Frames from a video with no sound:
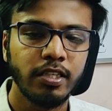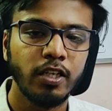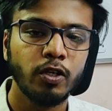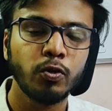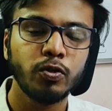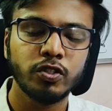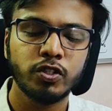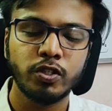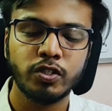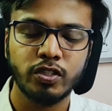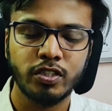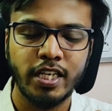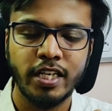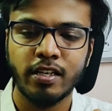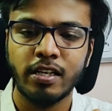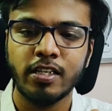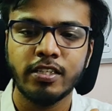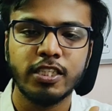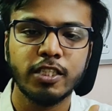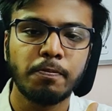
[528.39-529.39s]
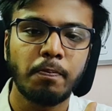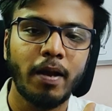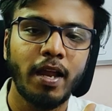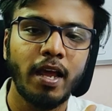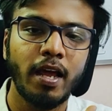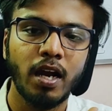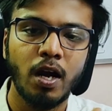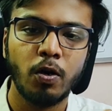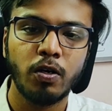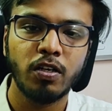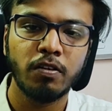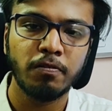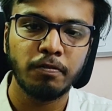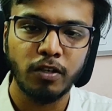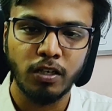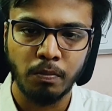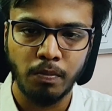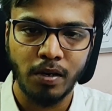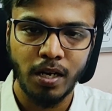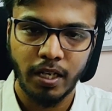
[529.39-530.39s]
They generally just play around the
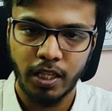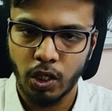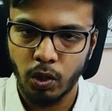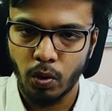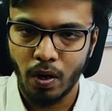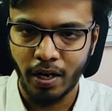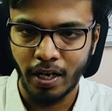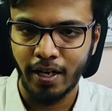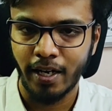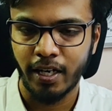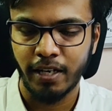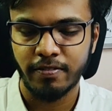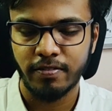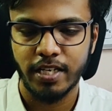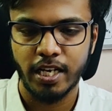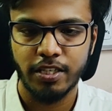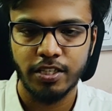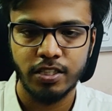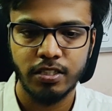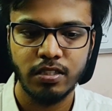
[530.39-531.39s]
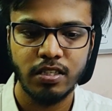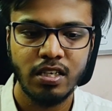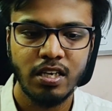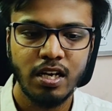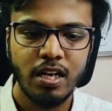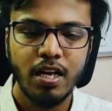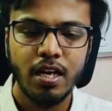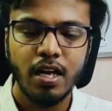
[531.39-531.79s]
verbal and the quantitative section.